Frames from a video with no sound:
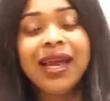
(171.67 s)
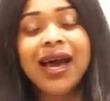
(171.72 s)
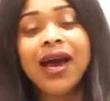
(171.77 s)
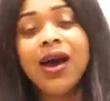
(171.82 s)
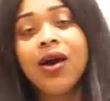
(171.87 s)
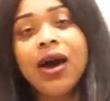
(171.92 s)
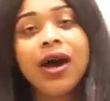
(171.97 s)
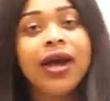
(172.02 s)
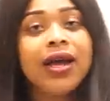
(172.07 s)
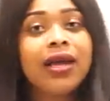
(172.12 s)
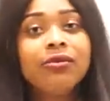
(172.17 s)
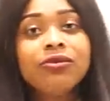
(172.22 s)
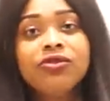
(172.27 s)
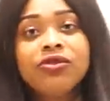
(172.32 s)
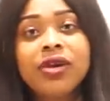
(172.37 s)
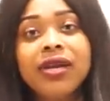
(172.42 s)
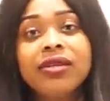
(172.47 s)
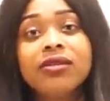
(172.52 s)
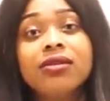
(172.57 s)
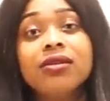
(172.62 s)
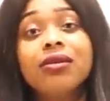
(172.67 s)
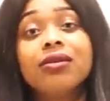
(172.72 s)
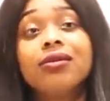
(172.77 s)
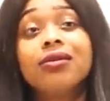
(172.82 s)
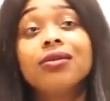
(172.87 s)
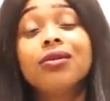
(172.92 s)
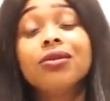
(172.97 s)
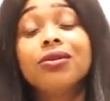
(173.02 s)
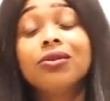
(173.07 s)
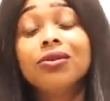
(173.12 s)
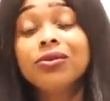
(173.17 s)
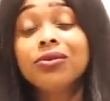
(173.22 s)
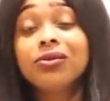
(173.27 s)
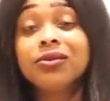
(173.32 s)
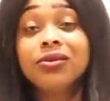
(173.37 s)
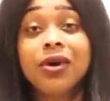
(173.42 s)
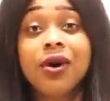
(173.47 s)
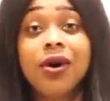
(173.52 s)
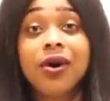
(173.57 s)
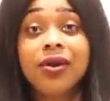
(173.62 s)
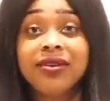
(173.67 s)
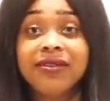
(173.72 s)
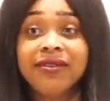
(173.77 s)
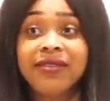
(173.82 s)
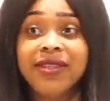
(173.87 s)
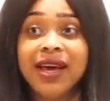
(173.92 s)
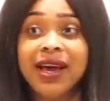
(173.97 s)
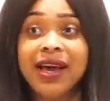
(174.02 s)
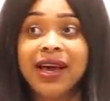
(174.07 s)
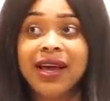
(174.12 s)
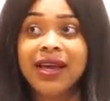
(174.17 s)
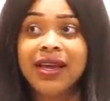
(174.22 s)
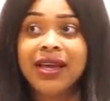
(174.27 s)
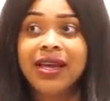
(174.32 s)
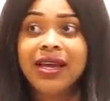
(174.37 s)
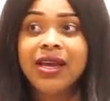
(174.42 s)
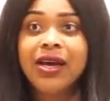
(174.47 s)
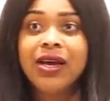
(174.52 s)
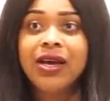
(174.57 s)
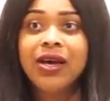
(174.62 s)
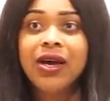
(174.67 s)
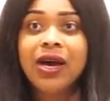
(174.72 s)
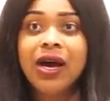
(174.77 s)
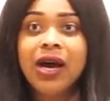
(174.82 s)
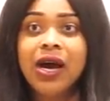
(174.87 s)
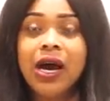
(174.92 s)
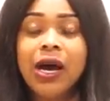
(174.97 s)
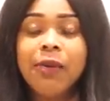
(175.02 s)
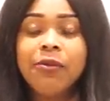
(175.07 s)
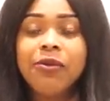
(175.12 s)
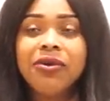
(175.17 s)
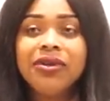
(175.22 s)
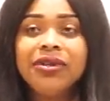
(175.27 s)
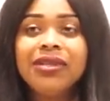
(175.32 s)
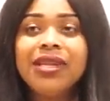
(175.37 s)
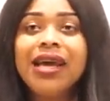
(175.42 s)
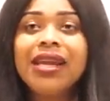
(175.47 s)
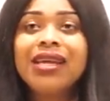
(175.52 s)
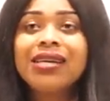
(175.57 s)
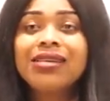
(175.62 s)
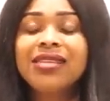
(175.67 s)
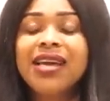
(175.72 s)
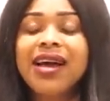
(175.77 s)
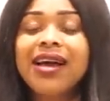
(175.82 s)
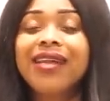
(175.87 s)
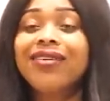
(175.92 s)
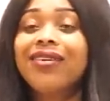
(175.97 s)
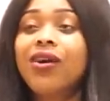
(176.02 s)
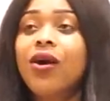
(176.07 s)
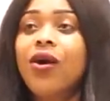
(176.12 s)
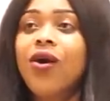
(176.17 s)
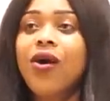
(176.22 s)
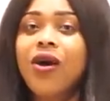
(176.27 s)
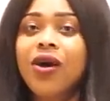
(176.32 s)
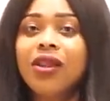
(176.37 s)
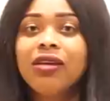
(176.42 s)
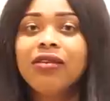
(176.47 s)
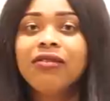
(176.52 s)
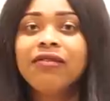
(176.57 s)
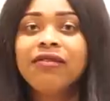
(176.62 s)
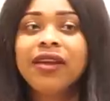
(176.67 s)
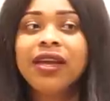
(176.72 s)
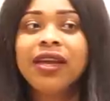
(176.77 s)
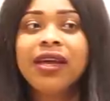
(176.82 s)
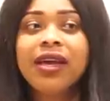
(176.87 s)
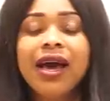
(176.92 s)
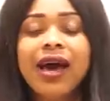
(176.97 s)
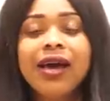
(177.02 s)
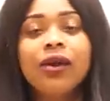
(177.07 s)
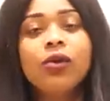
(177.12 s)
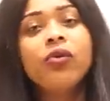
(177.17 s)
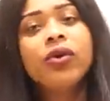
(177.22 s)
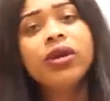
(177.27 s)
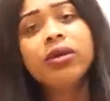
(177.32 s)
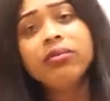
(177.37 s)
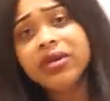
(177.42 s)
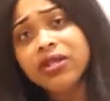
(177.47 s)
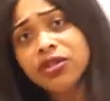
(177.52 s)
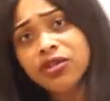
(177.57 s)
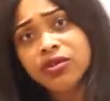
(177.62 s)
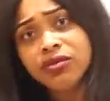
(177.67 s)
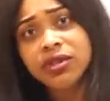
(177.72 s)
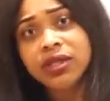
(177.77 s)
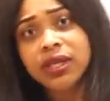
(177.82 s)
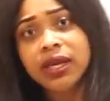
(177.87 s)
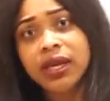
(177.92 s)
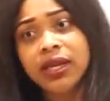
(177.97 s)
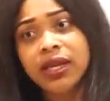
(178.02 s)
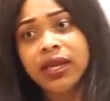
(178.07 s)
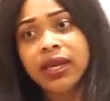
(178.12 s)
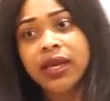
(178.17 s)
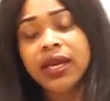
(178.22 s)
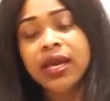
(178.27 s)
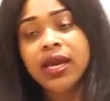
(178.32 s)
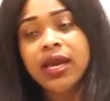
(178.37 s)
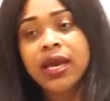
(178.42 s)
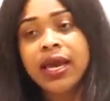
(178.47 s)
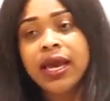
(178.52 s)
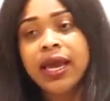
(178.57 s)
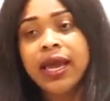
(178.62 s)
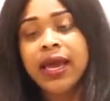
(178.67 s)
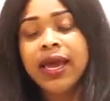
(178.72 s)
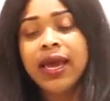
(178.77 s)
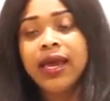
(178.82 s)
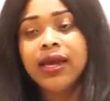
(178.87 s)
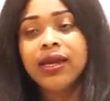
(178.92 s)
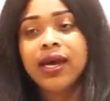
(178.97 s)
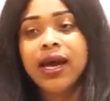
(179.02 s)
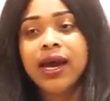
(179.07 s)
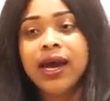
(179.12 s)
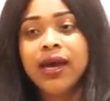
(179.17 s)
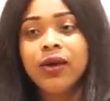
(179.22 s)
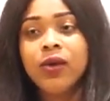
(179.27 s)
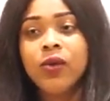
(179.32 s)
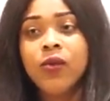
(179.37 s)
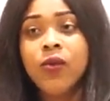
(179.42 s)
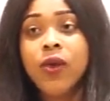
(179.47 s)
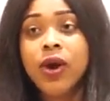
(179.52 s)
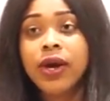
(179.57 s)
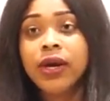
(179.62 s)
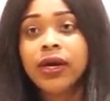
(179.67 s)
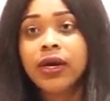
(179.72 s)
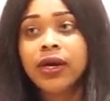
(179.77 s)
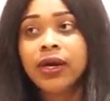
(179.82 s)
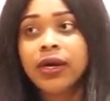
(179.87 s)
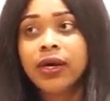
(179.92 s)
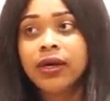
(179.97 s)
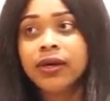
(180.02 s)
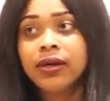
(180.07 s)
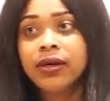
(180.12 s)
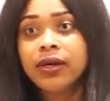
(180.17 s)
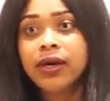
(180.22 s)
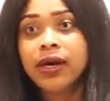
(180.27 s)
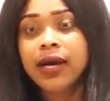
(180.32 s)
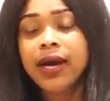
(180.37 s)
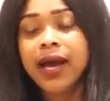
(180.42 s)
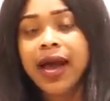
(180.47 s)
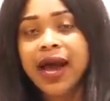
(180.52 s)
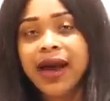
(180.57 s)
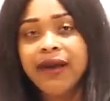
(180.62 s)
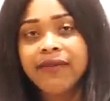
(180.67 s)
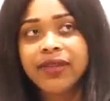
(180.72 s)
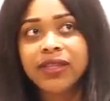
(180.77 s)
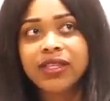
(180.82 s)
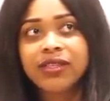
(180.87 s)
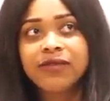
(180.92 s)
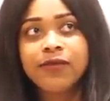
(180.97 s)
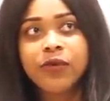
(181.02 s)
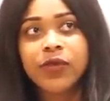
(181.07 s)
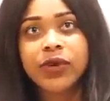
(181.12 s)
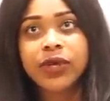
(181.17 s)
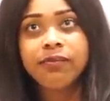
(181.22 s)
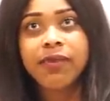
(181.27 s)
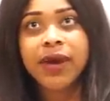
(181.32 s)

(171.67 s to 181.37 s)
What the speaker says: Now I am trying to lose all of that, not exactly all of it. I don't want to be too skinny, and I don't want to have this 40